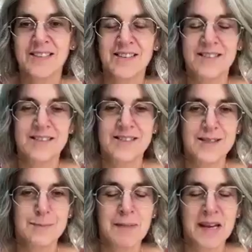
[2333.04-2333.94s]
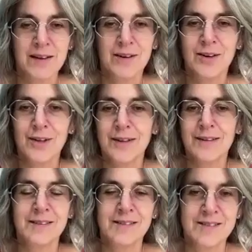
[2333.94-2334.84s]
and
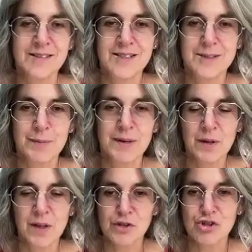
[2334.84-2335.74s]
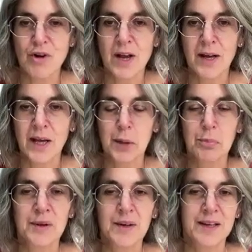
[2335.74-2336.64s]
mingle and be with our
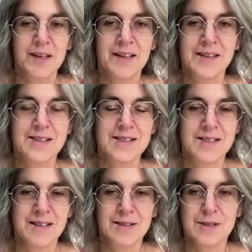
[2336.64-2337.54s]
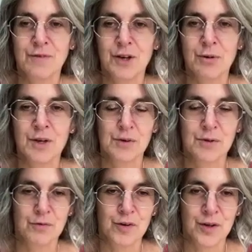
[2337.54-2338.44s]
tribe. It's very
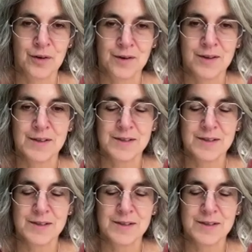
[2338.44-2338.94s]
good fun.